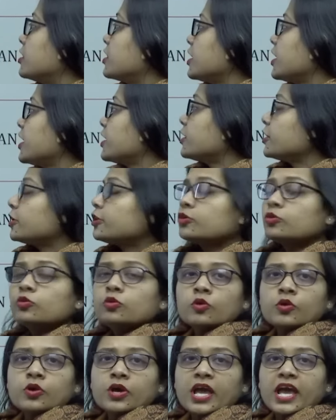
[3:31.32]
related
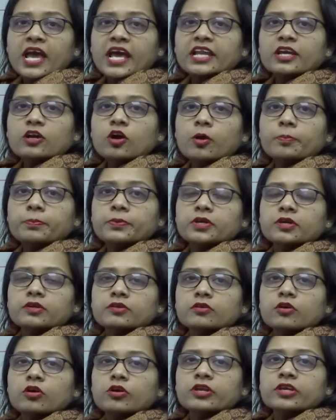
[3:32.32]
to
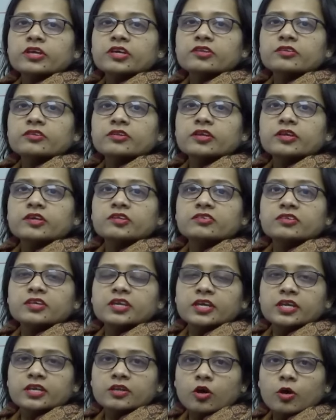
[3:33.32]
helicopters or is, is
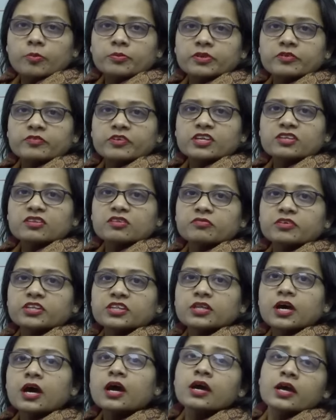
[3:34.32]
in observance
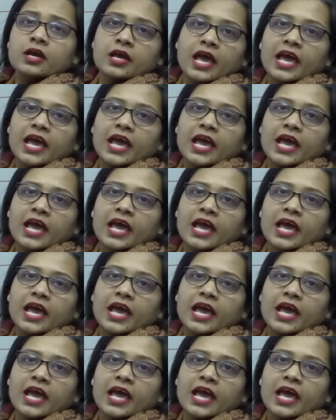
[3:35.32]
with the